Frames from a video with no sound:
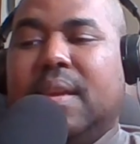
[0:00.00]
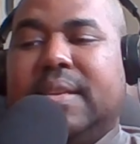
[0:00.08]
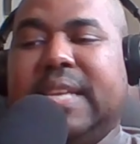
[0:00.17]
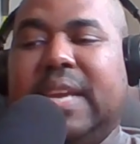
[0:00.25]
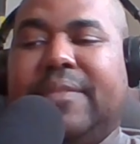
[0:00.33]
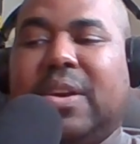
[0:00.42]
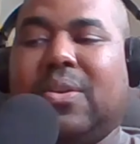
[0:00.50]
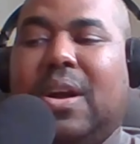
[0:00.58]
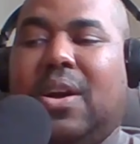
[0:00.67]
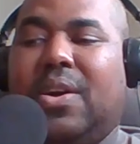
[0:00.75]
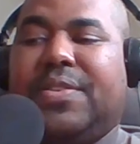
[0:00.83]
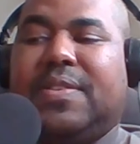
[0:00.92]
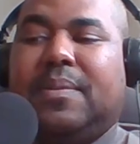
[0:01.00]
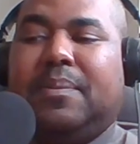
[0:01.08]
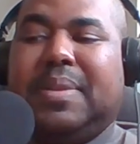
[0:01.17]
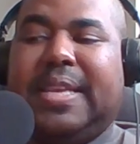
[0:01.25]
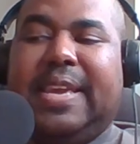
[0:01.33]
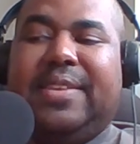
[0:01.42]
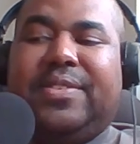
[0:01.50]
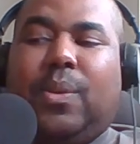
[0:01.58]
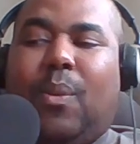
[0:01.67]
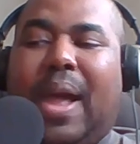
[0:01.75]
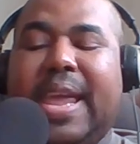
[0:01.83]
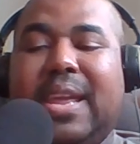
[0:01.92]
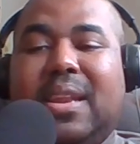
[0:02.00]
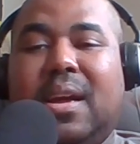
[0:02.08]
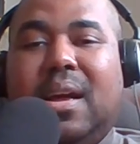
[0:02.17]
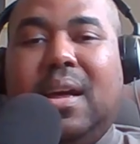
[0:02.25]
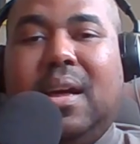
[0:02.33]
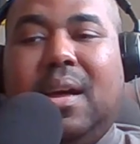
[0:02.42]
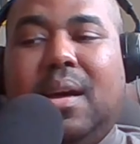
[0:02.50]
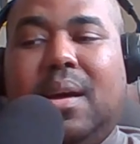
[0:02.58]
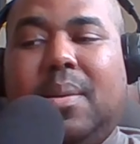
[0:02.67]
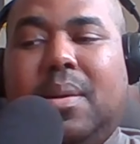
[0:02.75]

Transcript: David Cross plays the white uh,